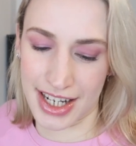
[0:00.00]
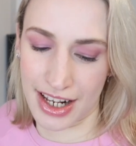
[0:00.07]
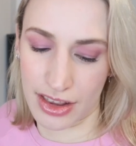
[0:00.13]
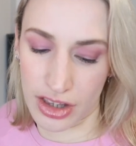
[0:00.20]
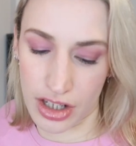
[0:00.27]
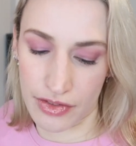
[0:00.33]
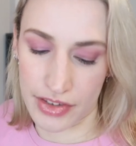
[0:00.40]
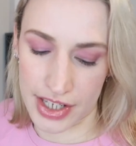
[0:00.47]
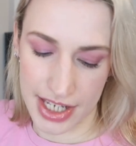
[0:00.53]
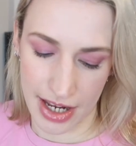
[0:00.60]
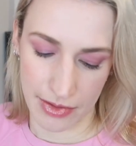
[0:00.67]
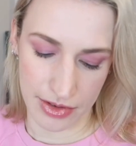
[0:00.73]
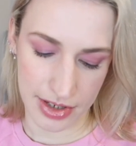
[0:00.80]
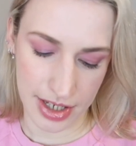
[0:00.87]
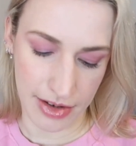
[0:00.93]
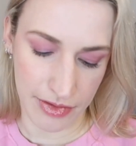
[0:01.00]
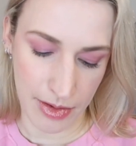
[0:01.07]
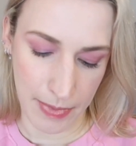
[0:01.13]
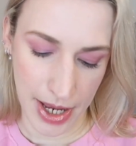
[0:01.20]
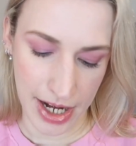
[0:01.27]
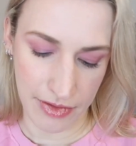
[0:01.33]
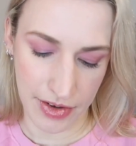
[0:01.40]
and I love the sounds of the
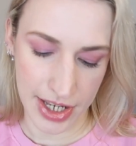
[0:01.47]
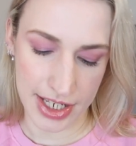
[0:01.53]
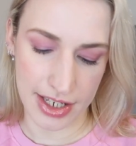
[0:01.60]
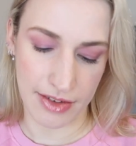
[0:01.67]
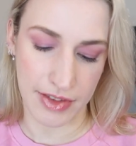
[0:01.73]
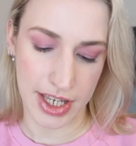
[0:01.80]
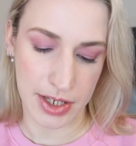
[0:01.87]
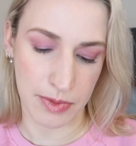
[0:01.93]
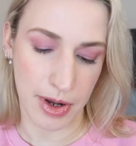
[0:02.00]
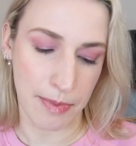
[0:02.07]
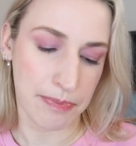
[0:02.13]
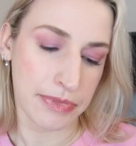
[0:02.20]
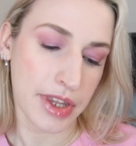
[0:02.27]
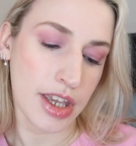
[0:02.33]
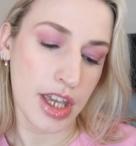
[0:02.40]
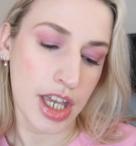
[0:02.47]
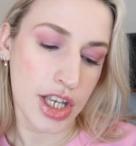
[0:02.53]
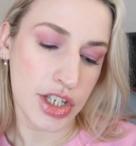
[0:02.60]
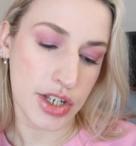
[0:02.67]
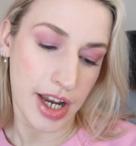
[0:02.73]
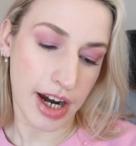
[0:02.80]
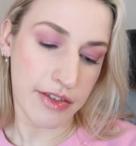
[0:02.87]
benefits of this one.
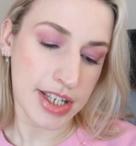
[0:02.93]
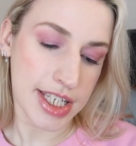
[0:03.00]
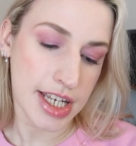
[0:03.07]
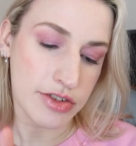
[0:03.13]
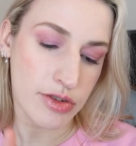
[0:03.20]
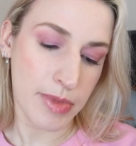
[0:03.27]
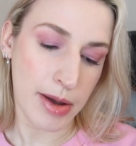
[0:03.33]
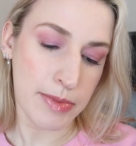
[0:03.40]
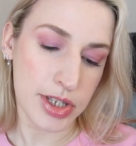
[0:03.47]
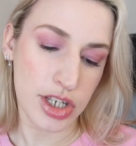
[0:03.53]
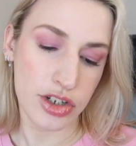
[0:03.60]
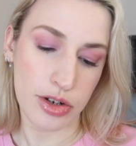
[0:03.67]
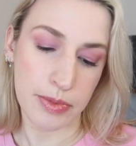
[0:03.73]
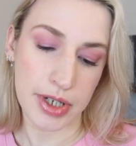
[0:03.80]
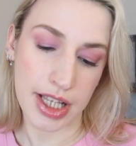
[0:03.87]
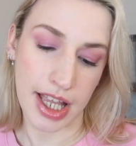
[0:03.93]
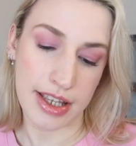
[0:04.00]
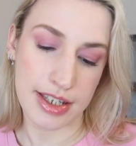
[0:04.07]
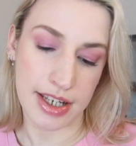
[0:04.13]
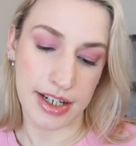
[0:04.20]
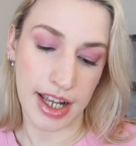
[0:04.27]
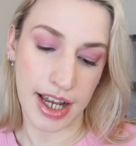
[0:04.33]
So Karen says, remember to double
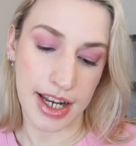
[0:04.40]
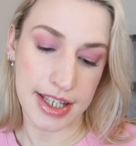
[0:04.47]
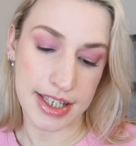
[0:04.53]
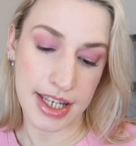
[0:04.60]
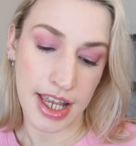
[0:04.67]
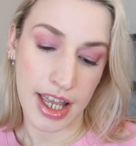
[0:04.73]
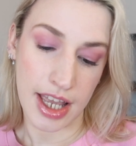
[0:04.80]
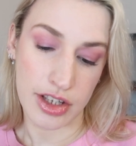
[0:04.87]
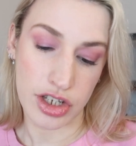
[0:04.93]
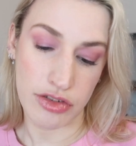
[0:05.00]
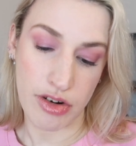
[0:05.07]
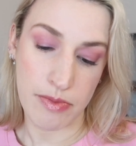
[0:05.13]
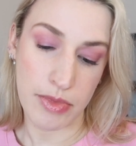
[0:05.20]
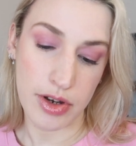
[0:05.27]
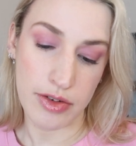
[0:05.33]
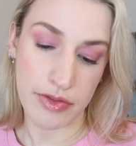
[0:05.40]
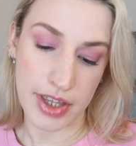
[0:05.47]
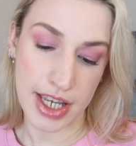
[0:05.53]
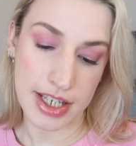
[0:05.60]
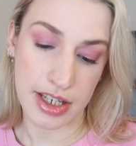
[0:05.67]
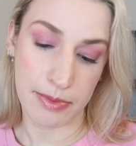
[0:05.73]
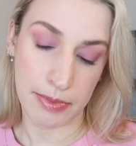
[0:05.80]
cleanse at night to remove
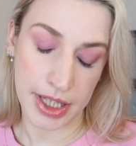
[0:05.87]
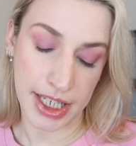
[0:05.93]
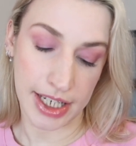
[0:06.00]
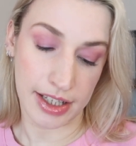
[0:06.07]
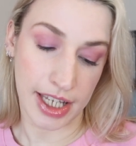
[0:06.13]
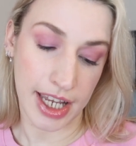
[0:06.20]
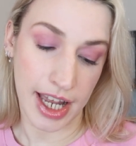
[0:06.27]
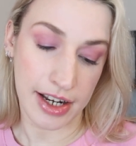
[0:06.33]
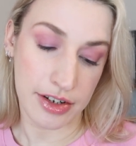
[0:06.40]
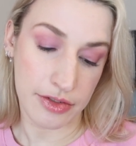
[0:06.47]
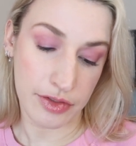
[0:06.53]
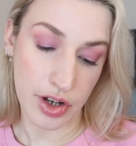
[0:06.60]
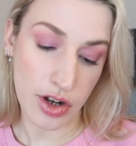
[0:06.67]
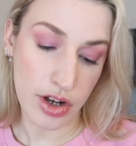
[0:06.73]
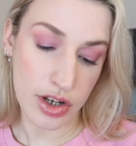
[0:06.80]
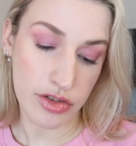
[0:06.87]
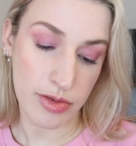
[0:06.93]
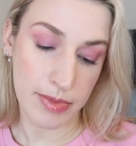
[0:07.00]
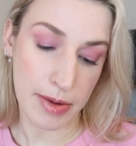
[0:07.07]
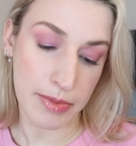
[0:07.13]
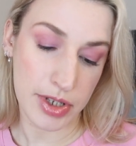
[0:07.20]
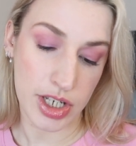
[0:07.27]
this completely, and of course
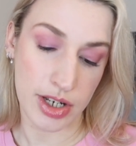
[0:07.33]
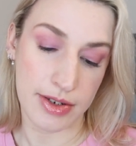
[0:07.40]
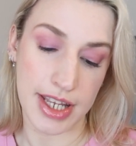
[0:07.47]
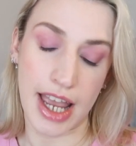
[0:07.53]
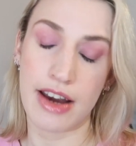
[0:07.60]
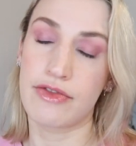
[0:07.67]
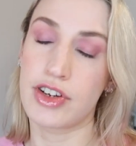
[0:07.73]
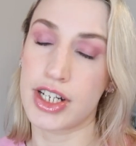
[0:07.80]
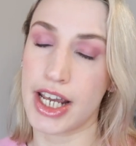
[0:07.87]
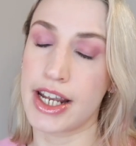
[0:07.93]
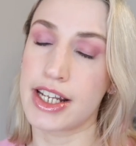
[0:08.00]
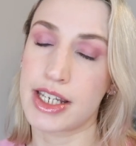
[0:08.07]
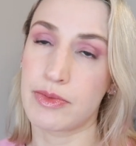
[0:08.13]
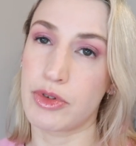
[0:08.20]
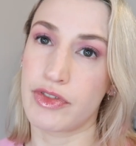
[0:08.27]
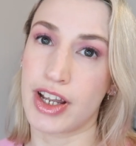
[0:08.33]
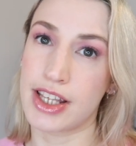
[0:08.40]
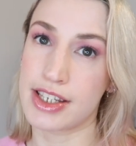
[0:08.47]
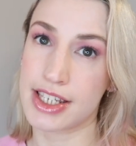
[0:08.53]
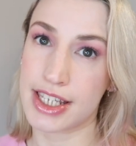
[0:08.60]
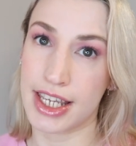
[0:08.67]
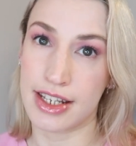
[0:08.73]
remember to use it every day to
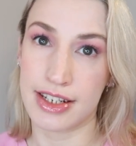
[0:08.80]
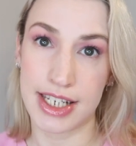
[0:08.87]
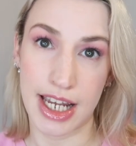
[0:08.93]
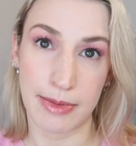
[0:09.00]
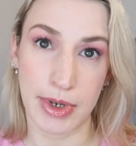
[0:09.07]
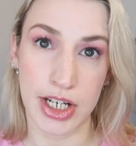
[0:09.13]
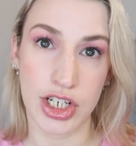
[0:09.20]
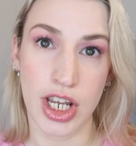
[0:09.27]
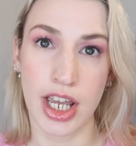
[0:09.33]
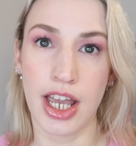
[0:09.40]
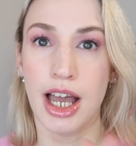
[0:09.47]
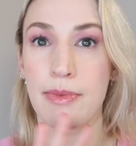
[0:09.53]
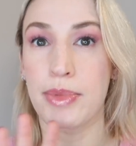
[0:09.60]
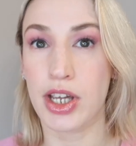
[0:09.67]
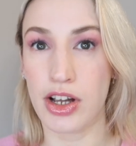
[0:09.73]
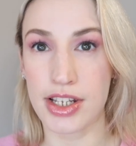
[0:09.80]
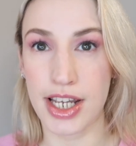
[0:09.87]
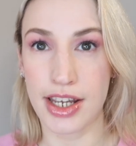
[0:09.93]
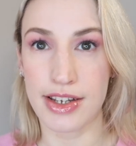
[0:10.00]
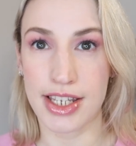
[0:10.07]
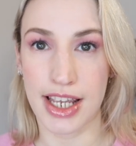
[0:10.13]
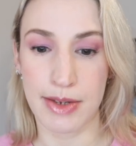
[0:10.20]
prevent skin damage. And because I
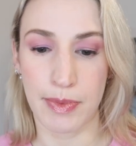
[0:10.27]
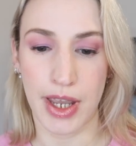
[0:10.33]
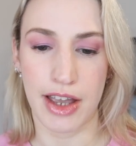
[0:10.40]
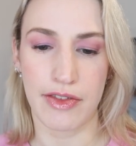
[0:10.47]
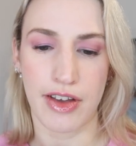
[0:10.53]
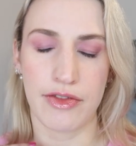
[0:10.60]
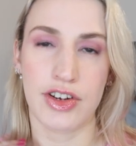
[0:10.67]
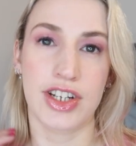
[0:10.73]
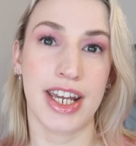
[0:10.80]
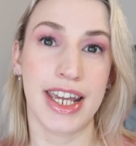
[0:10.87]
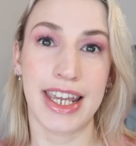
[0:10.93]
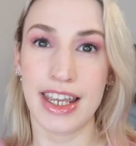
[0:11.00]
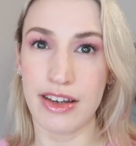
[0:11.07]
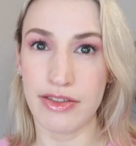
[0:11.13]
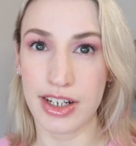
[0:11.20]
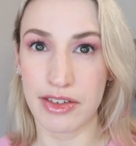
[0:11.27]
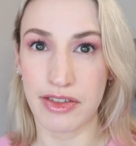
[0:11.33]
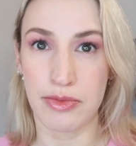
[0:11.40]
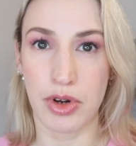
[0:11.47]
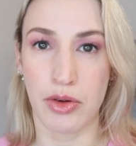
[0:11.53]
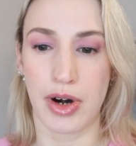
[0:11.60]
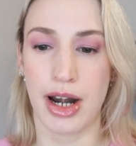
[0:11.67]
use S P F every day, even if
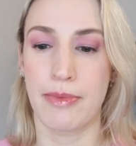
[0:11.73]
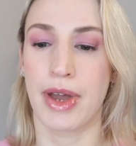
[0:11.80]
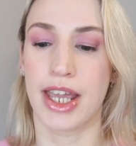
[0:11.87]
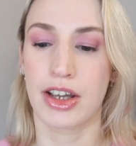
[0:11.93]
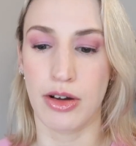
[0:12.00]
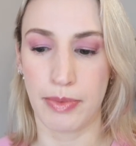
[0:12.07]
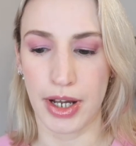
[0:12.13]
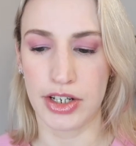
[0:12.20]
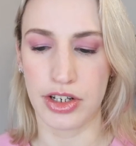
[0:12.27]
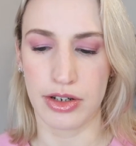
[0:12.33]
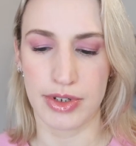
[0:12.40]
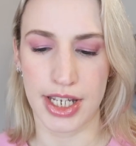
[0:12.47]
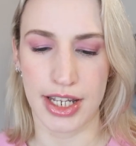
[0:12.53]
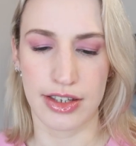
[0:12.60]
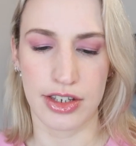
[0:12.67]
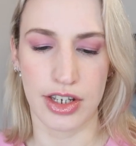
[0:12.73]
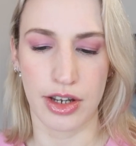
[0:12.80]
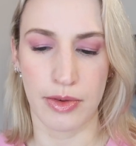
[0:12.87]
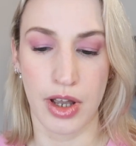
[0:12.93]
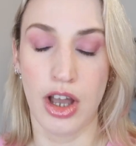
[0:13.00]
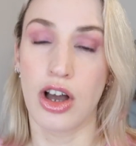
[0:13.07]
I'm not wearing makeup, I do tend to